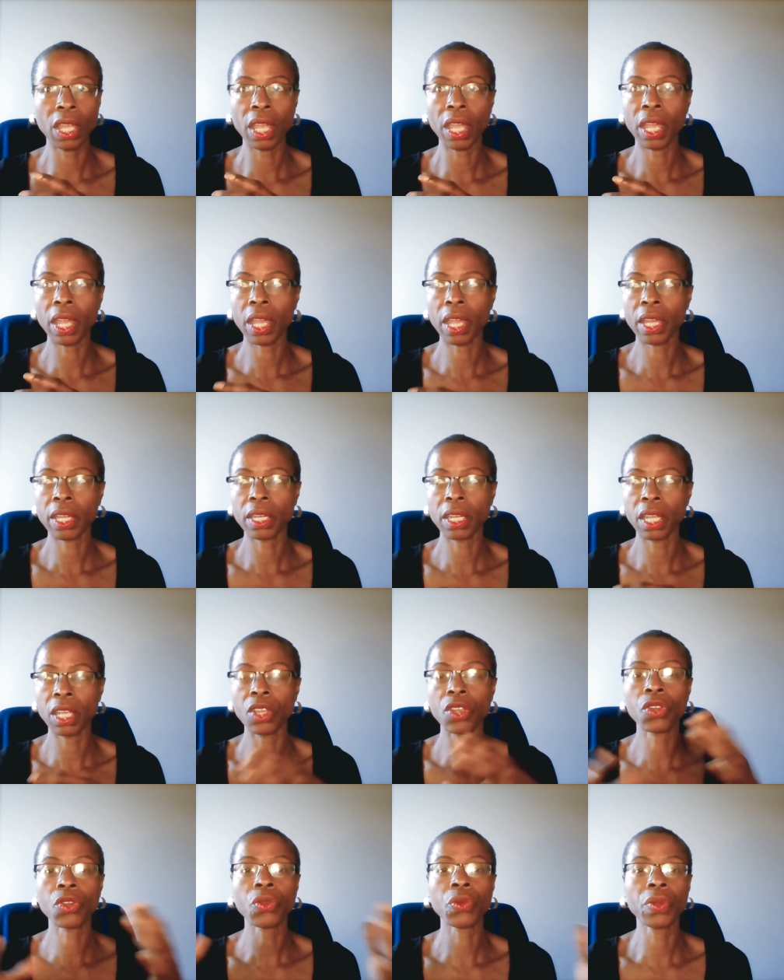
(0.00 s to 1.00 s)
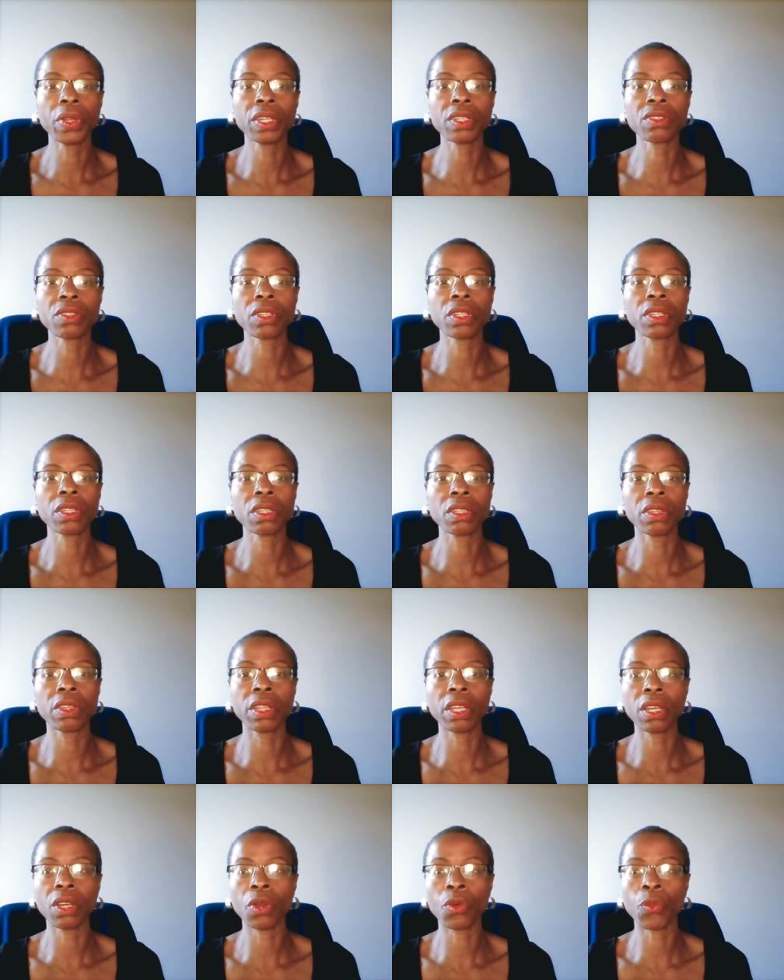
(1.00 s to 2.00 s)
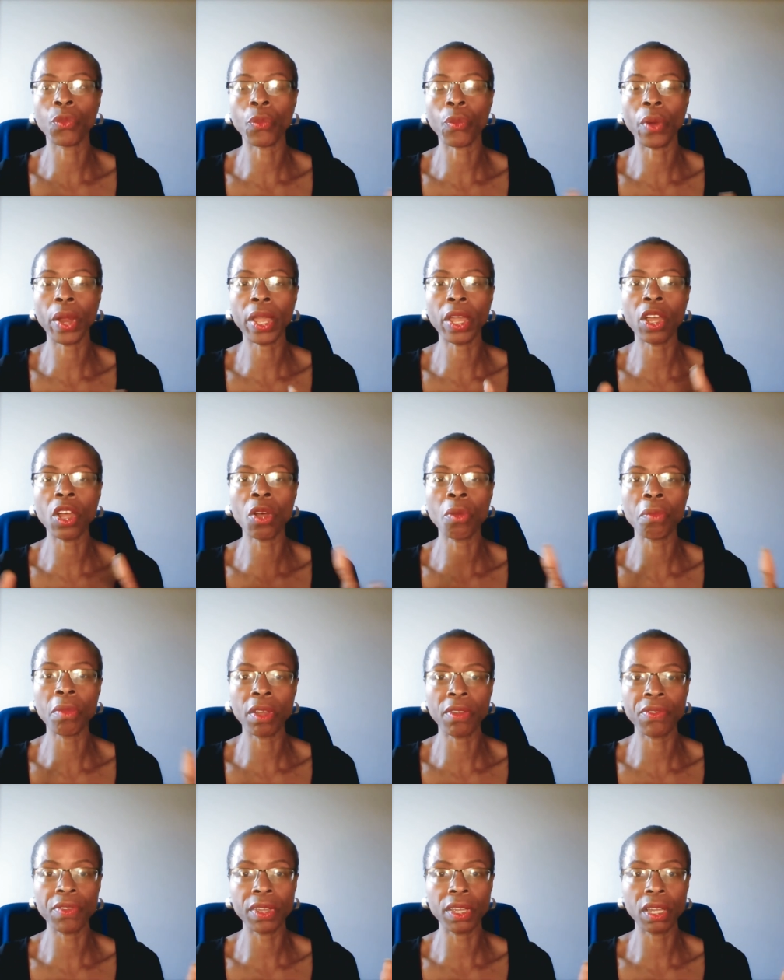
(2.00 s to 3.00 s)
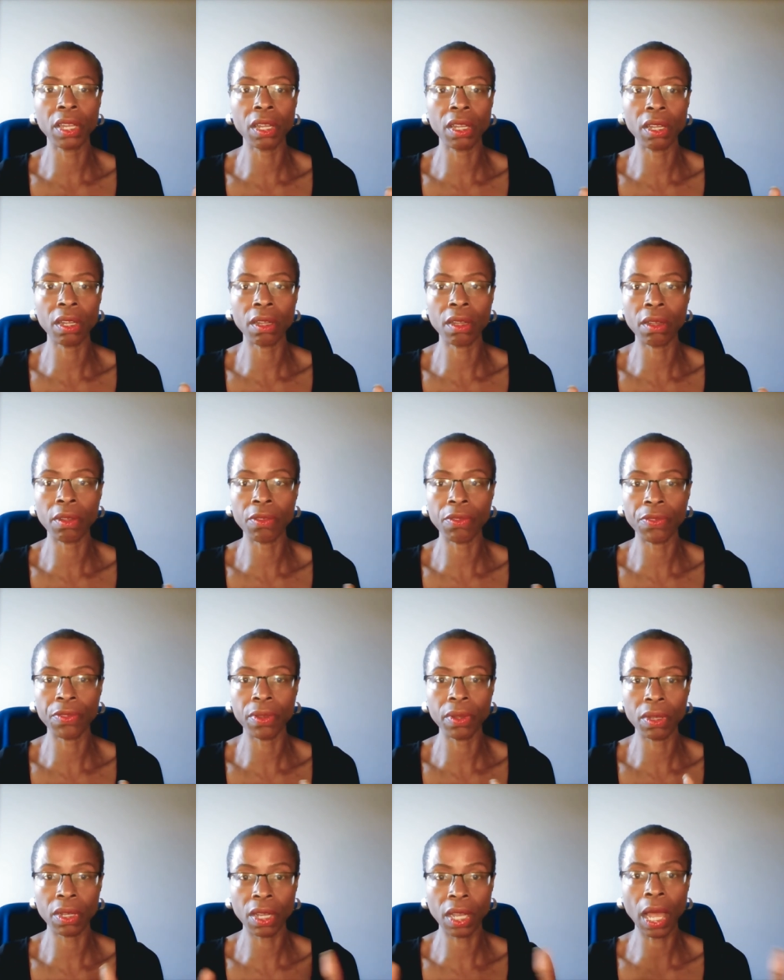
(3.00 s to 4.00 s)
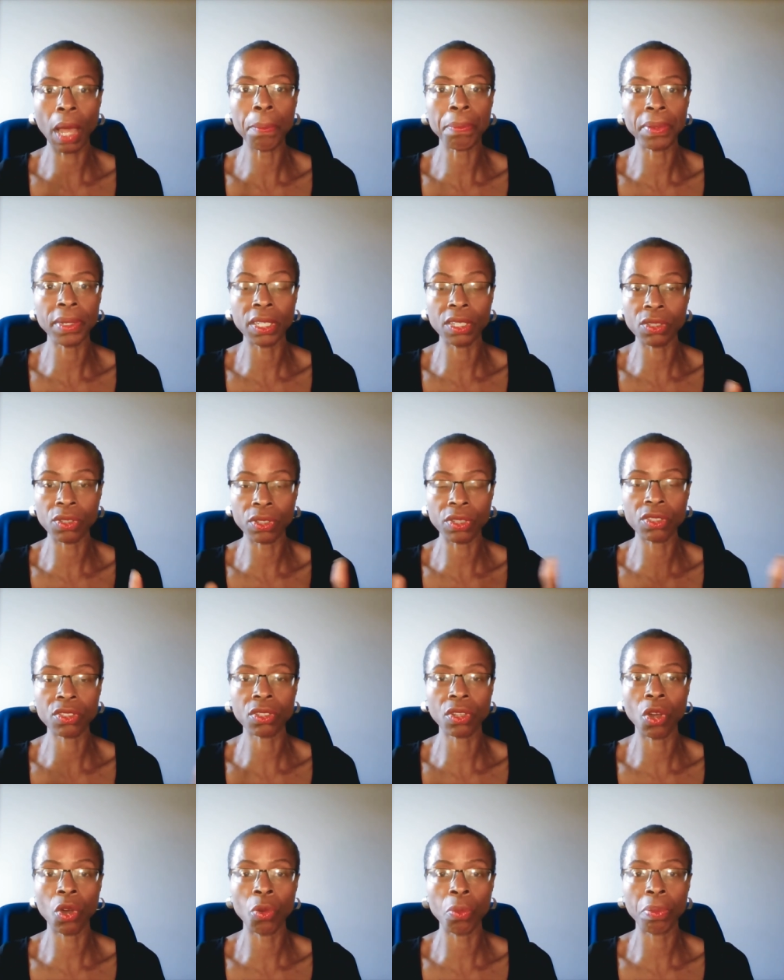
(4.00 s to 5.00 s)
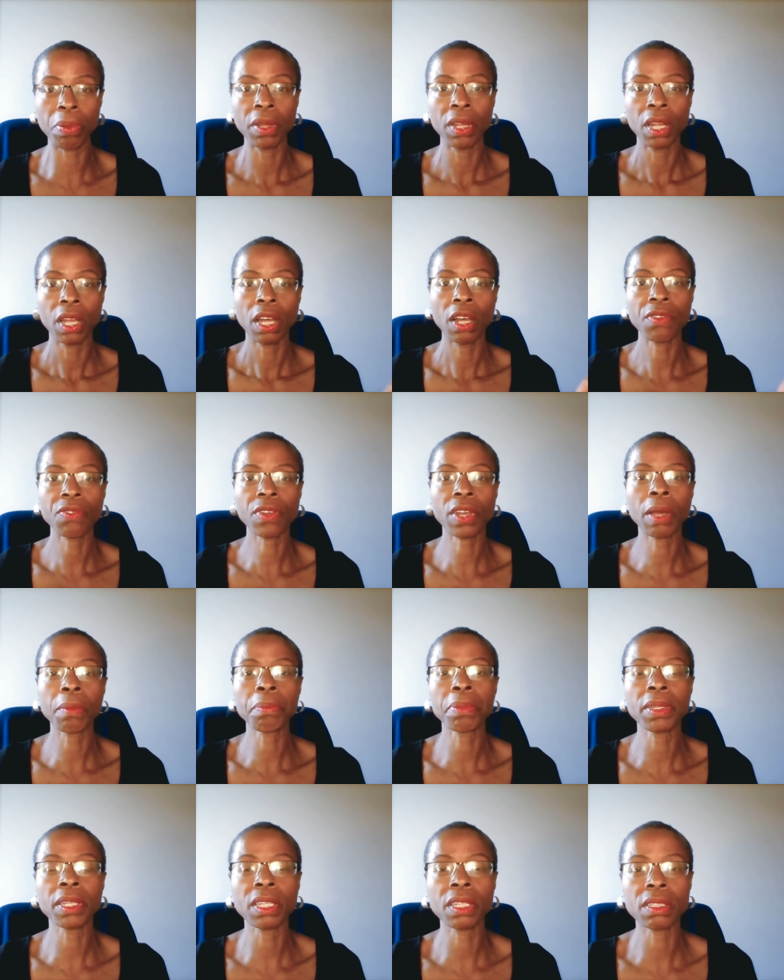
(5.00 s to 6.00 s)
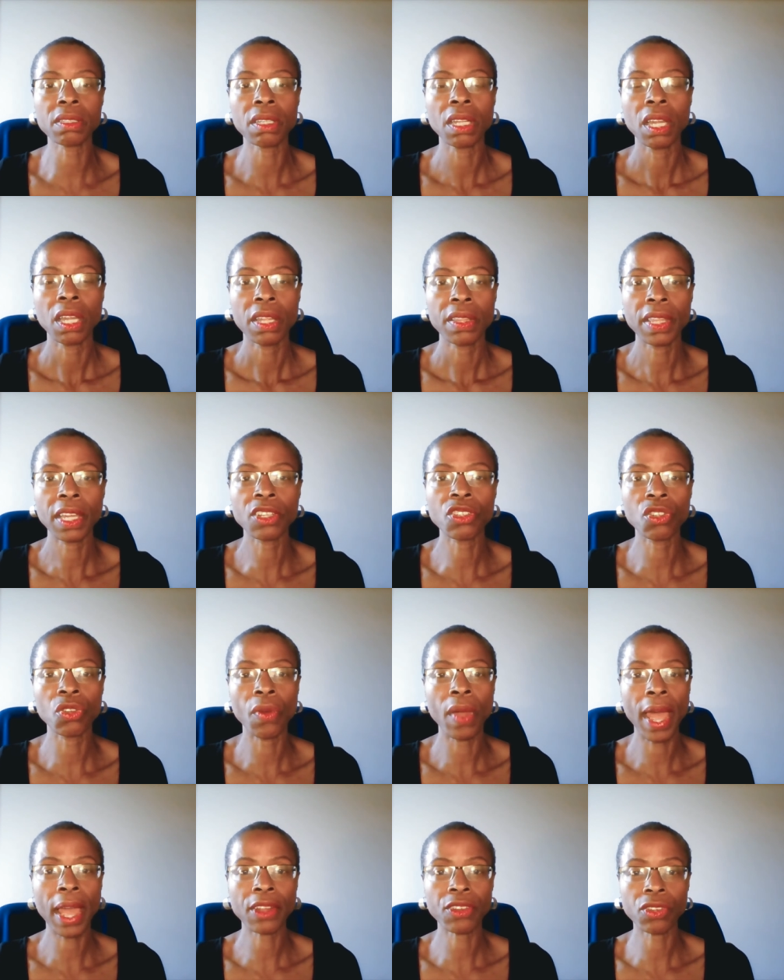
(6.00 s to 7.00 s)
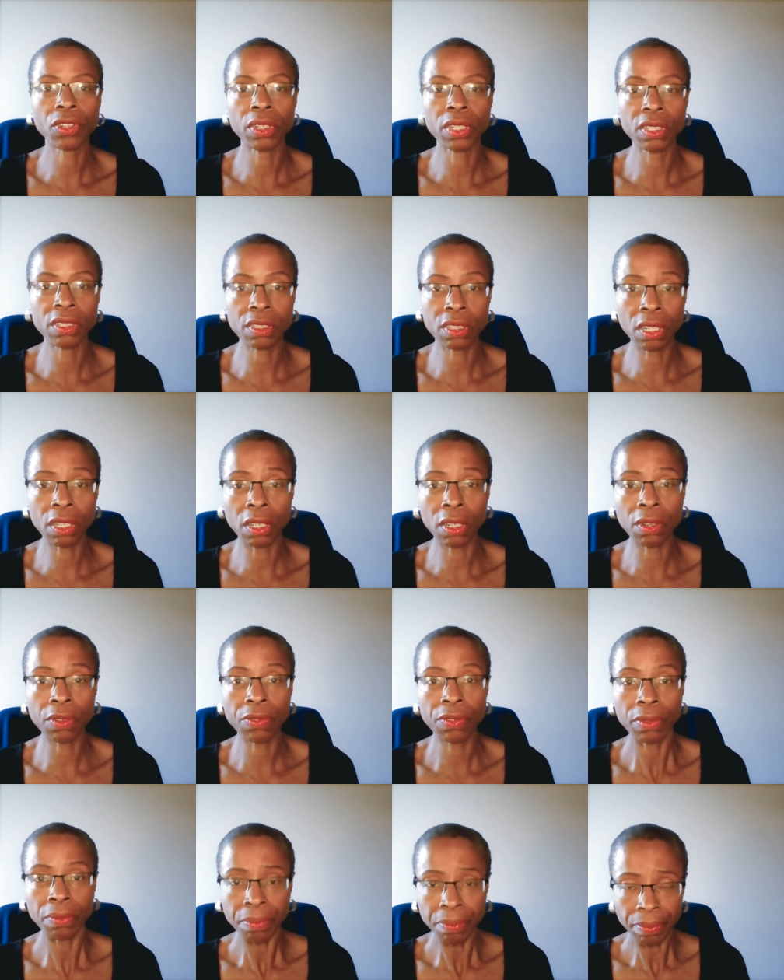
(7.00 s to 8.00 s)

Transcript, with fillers: can increase the realm of, of companies or the scope of companies that you actually serve.